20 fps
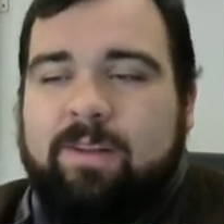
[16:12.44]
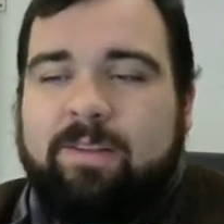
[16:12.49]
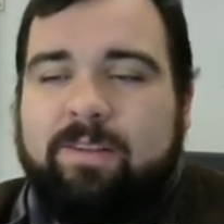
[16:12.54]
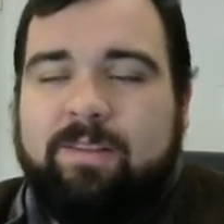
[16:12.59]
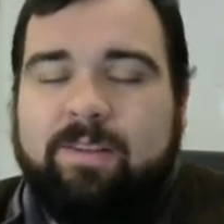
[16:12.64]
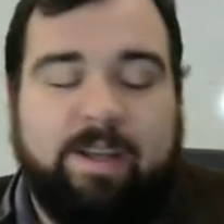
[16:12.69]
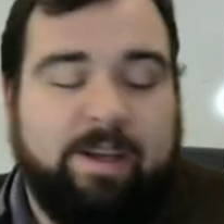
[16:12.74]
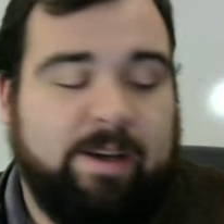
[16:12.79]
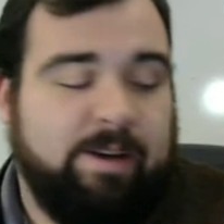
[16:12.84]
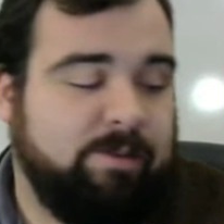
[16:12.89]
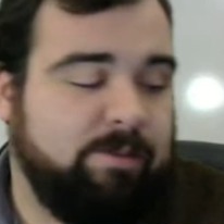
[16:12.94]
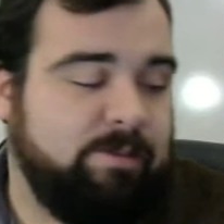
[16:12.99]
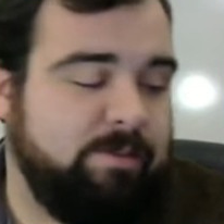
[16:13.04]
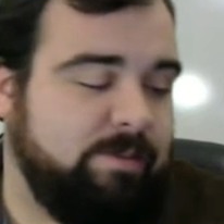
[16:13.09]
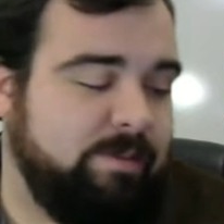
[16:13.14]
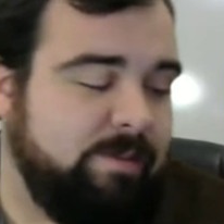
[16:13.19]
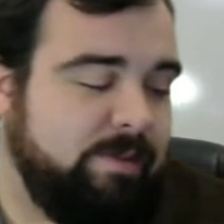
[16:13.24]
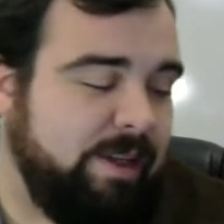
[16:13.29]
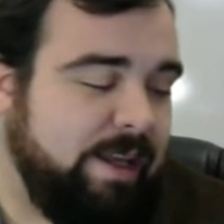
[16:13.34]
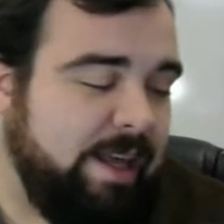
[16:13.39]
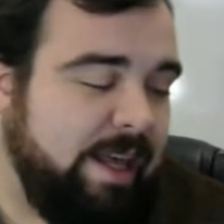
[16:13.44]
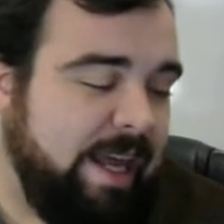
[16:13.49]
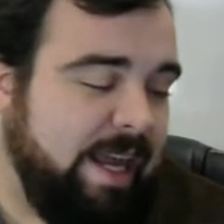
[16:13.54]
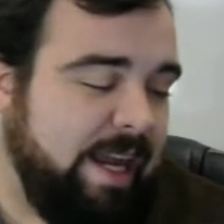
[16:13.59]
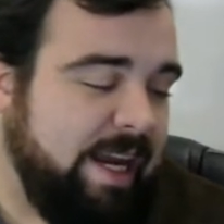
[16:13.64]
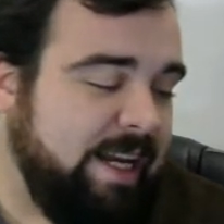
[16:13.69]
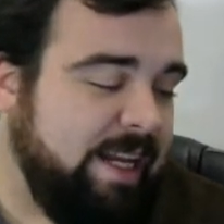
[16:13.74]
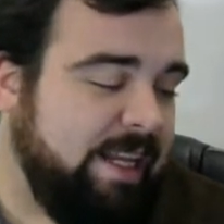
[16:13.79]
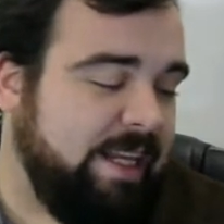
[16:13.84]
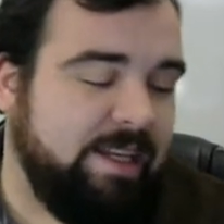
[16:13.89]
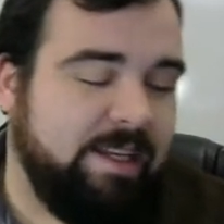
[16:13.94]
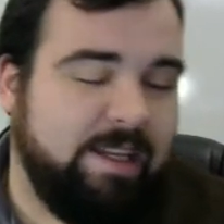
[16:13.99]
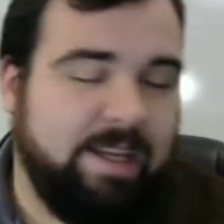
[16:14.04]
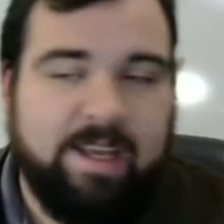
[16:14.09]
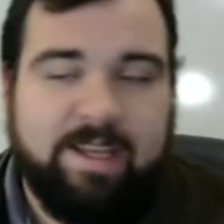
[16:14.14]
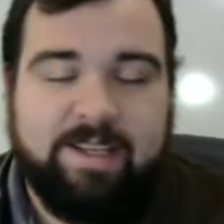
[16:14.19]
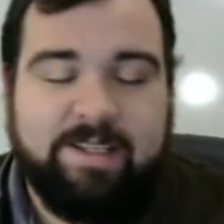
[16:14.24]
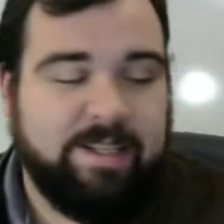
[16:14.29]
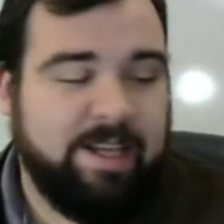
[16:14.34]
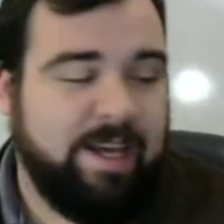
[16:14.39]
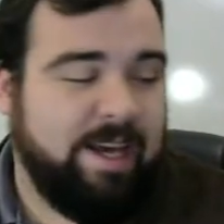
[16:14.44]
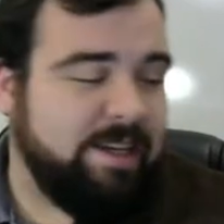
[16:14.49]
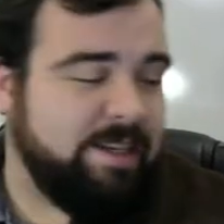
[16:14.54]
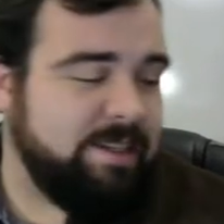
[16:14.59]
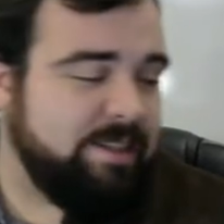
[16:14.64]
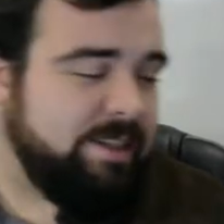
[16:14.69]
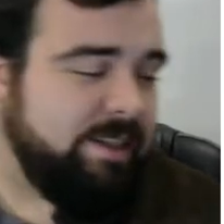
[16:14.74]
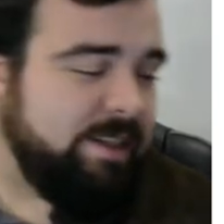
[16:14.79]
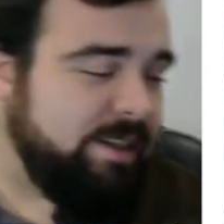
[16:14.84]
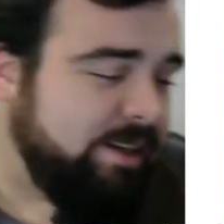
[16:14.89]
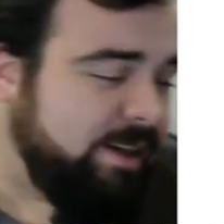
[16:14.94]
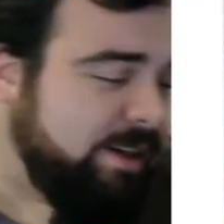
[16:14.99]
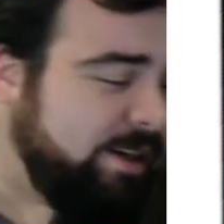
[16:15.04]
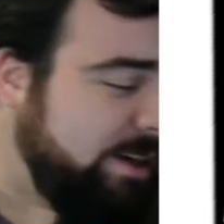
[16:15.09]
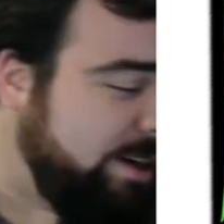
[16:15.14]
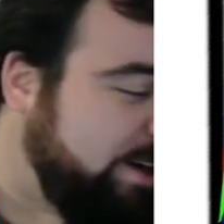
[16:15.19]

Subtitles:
Now 80 is asking